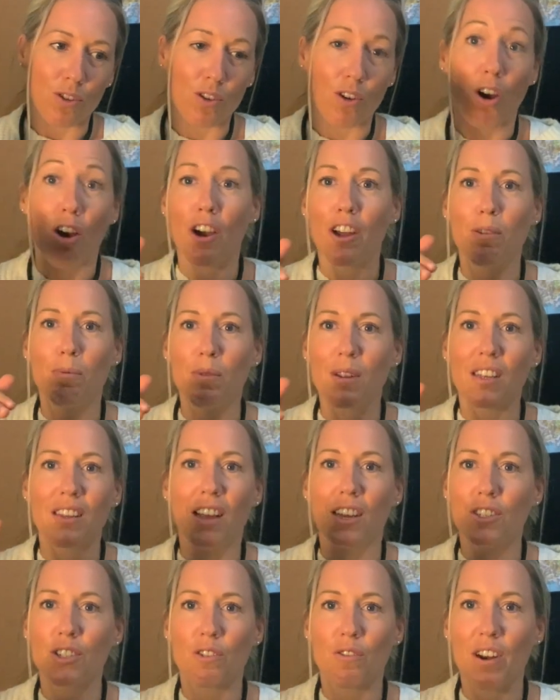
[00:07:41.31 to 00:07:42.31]
guide me in
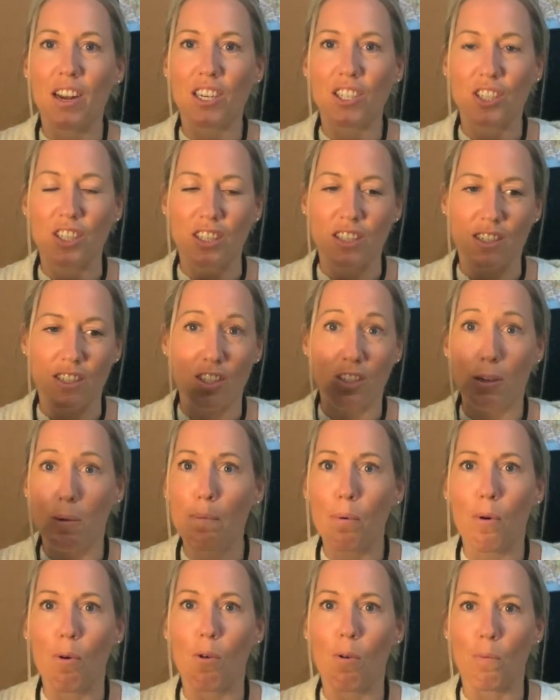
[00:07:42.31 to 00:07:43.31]
that direction and
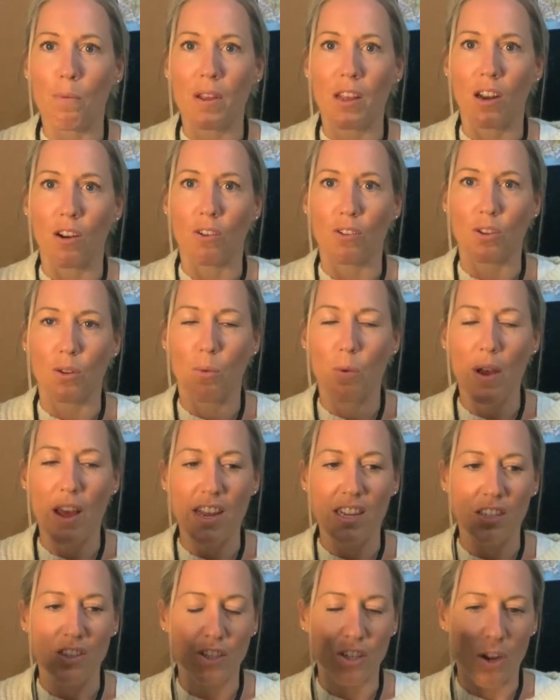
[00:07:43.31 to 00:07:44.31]
support me along the
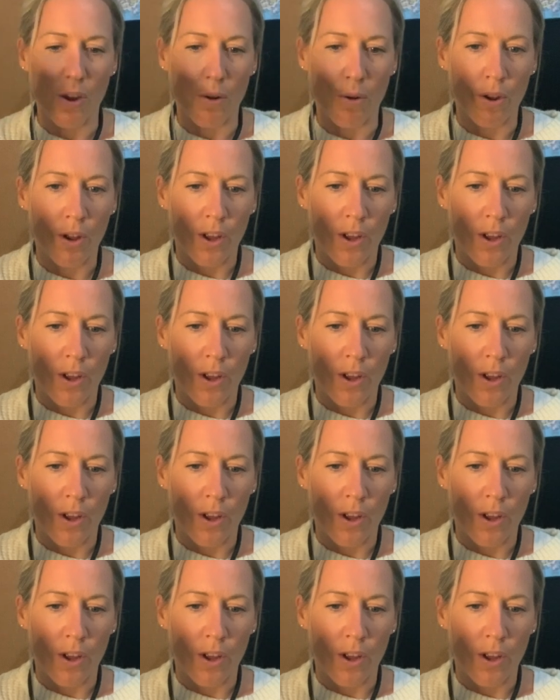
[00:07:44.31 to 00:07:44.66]
way. So,